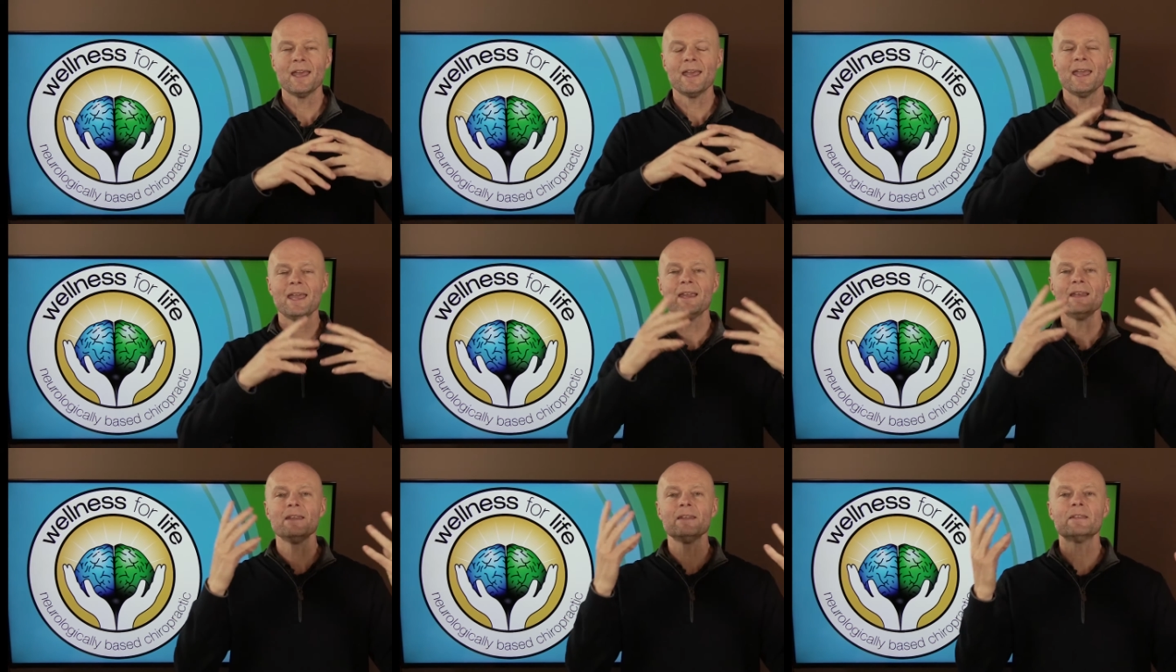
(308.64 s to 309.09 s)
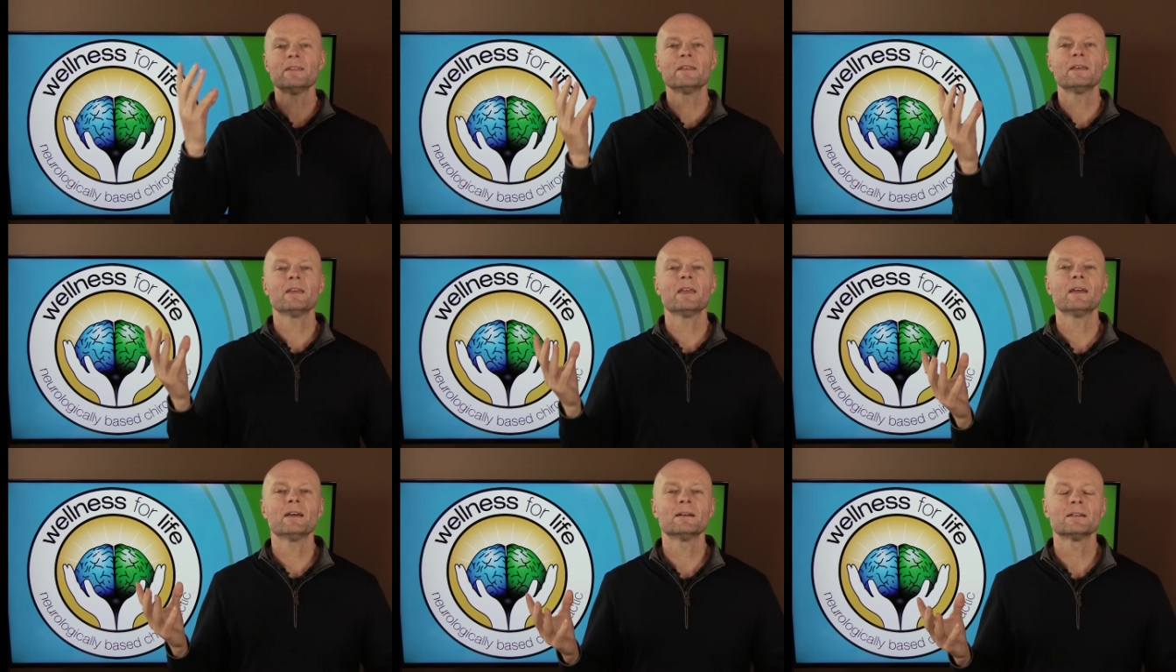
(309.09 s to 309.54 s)

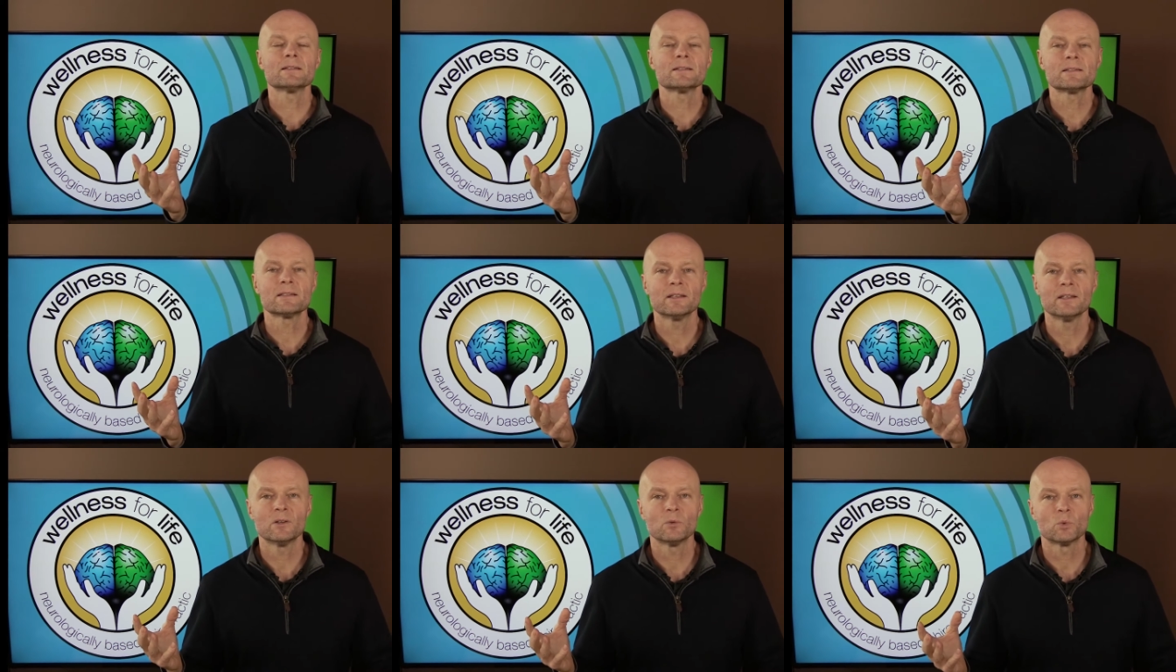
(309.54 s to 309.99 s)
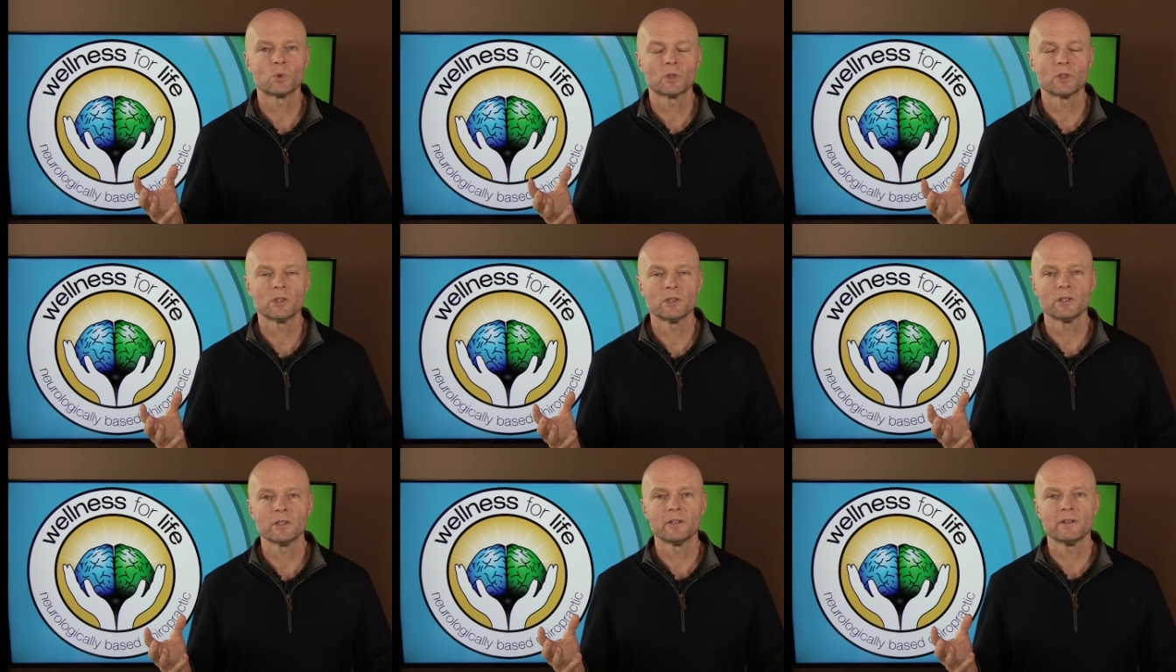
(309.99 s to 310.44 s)
anything else in the
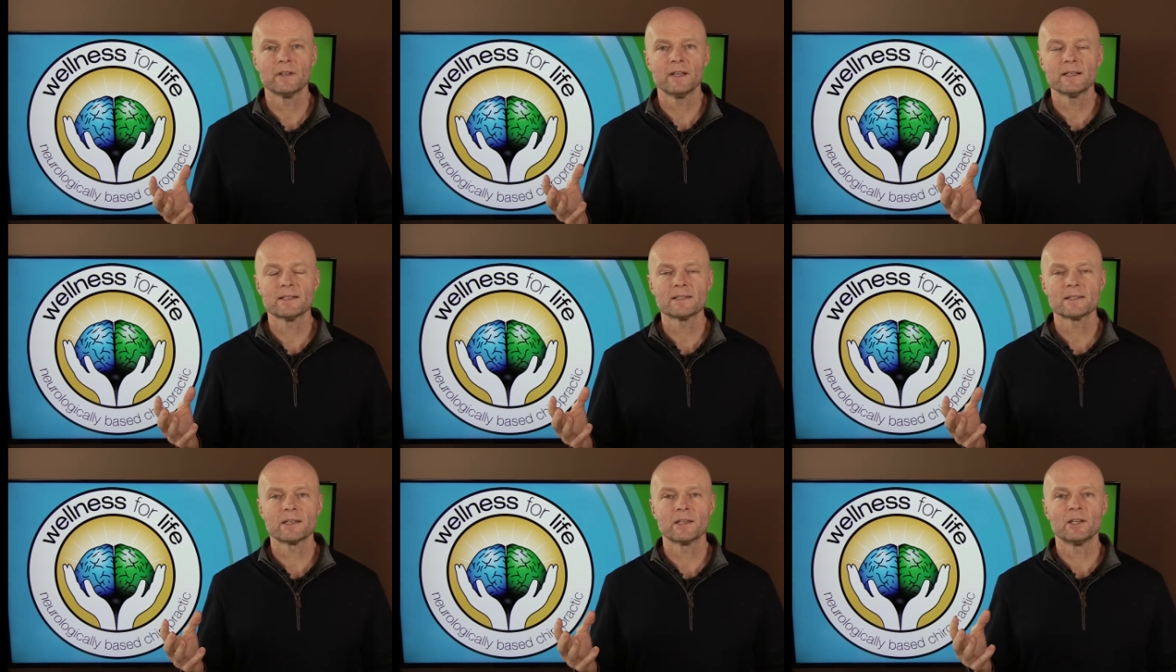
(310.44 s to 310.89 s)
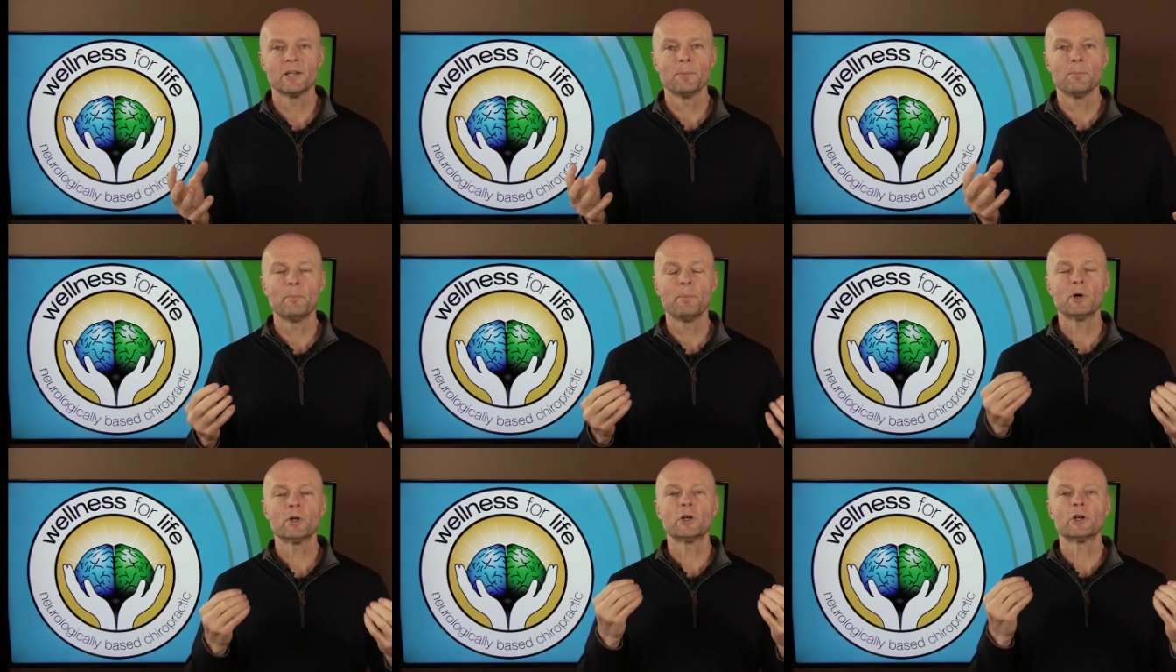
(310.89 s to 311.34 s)
world that's going to
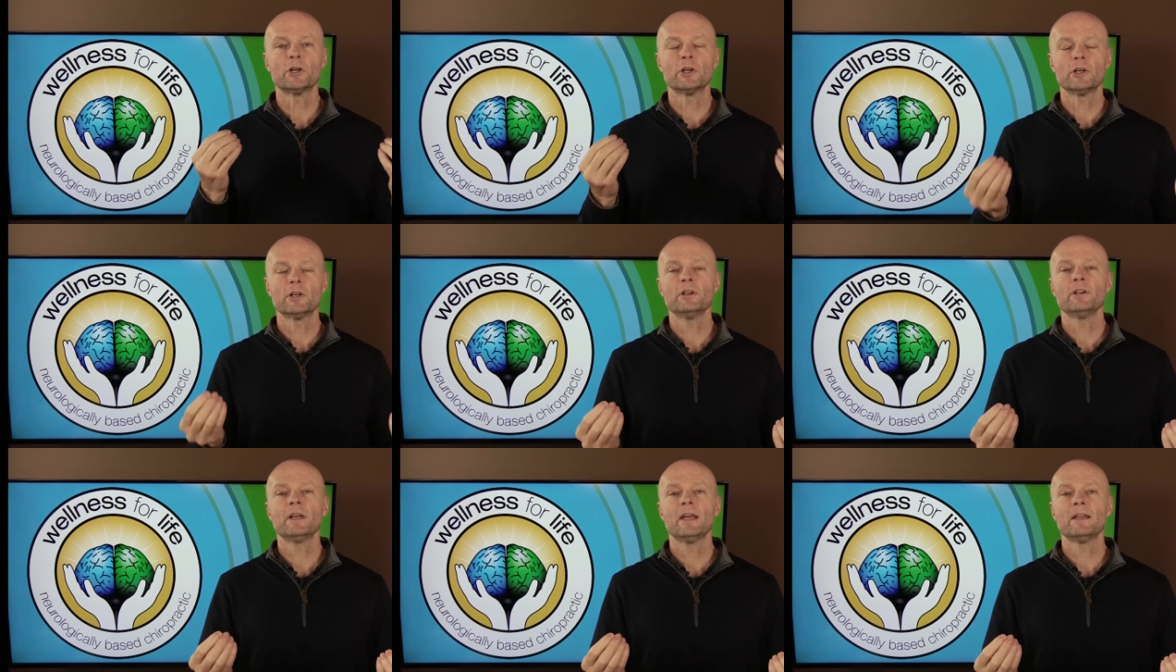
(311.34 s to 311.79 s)
burn,